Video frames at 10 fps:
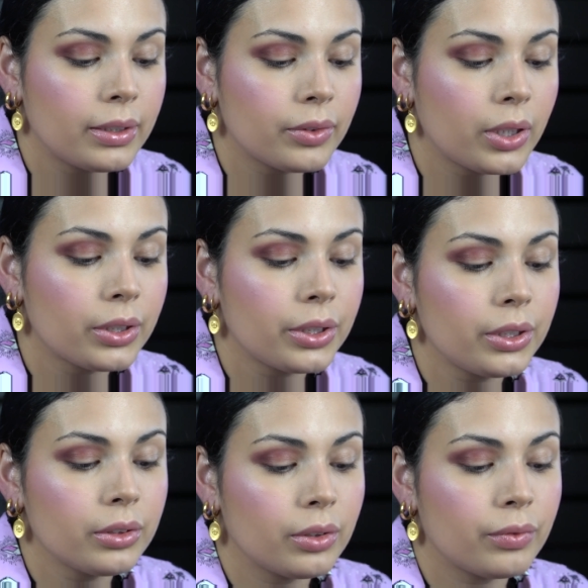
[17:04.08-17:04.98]
of
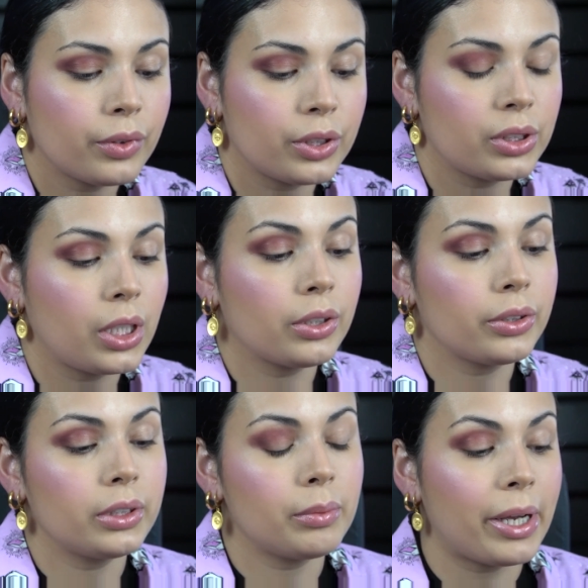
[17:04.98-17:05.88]
color, the first color
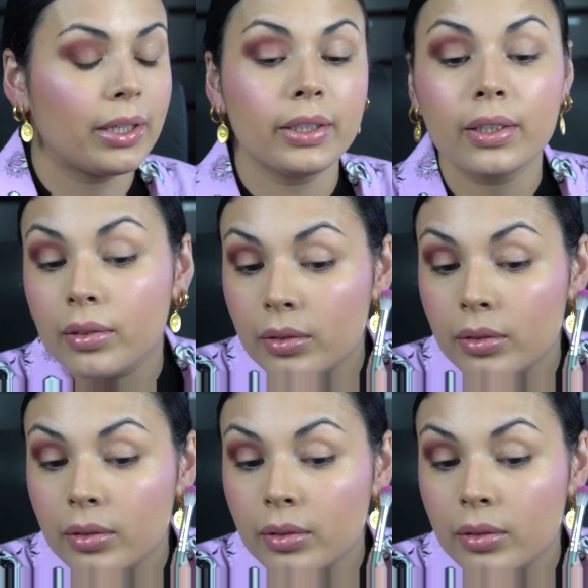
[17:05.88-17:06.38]
in the palette.